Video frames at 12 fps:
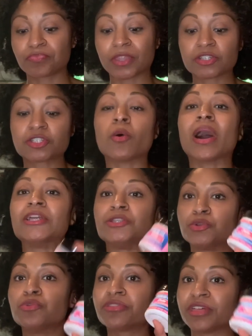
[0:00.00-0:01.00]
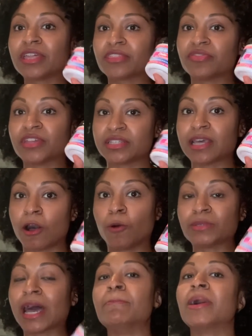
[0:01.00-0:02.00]
So I do think that this
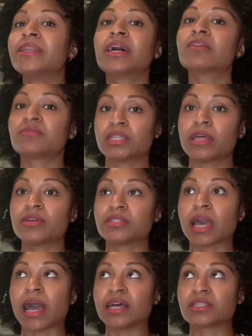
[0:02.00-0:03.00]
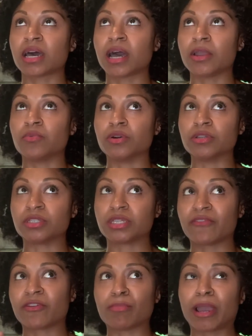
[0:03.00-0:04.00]
helped. I might not have said this as I was
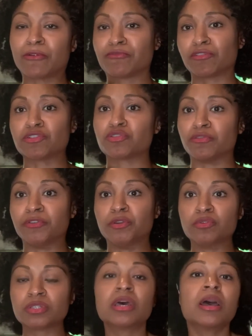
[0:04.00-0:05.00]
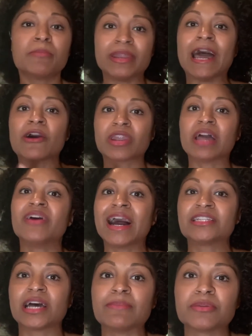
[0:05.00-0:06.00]
giving my first reviews, but now that I've had
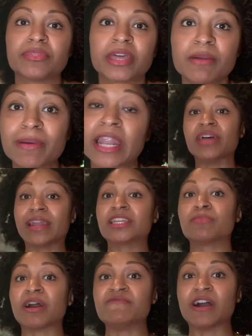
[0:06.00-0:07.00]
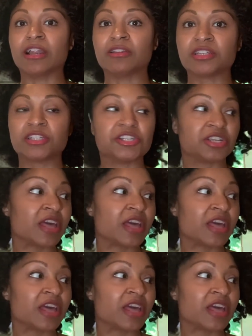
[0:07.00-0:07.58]
time to think about it, that is my final decision.